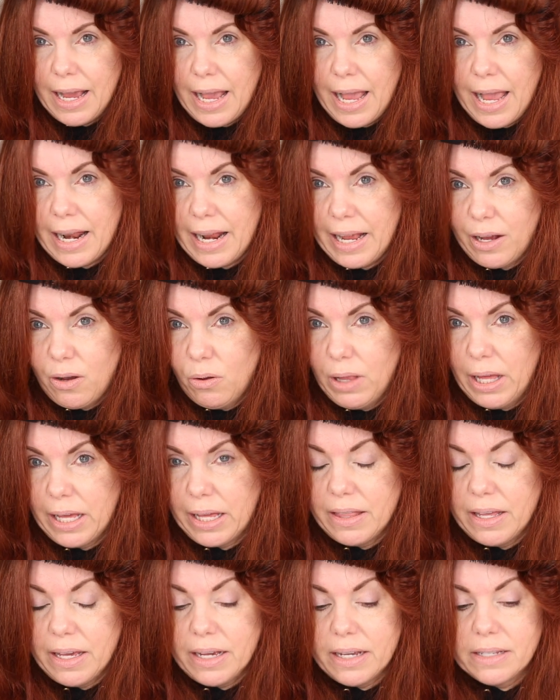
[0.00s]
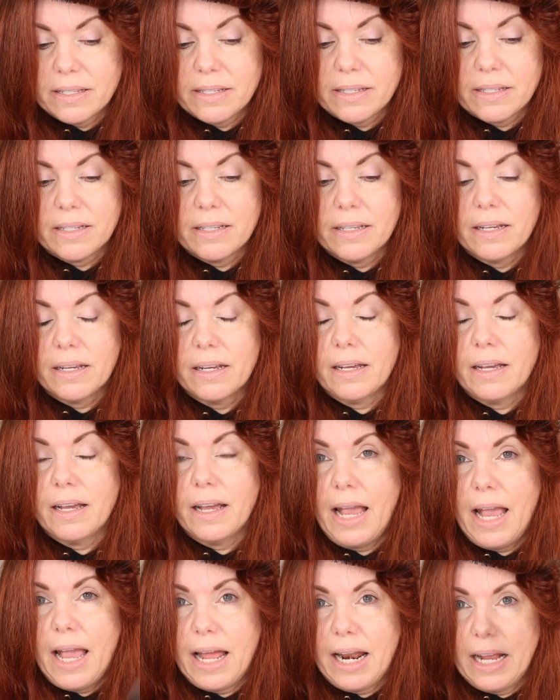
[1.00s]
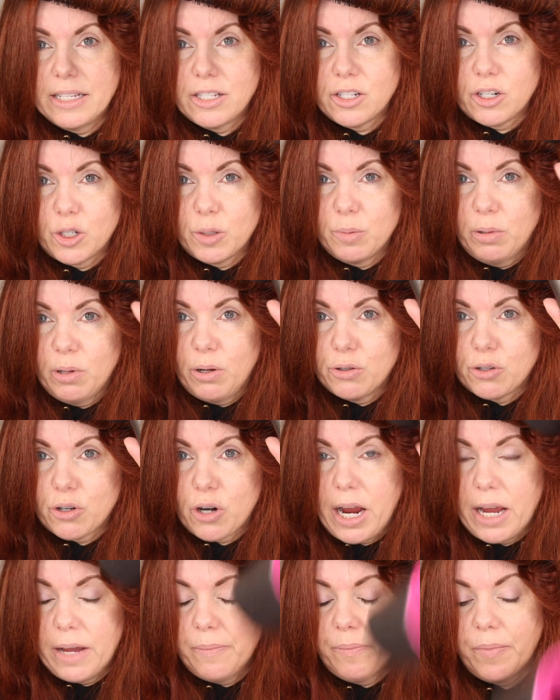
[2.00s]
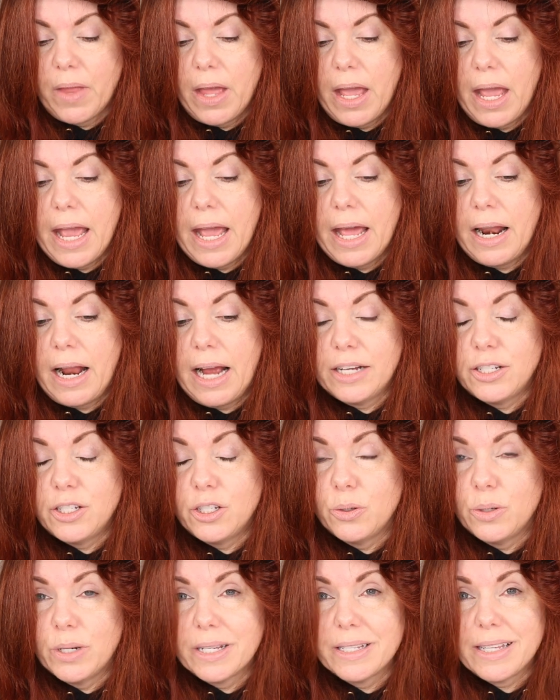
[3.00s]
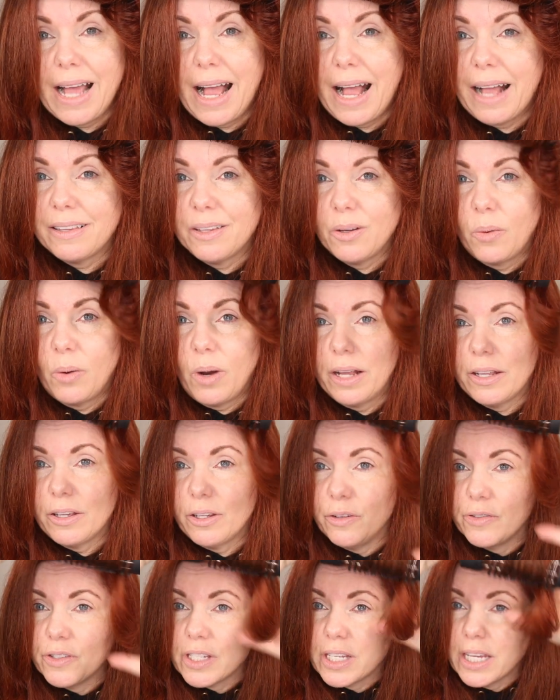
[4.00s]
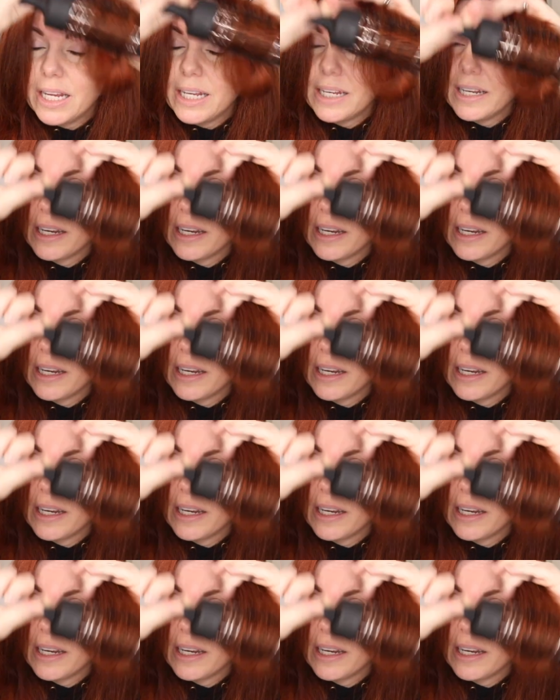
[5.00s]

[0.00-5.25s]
and I go like this, and I start to blow dry. And I do exactly what you've seen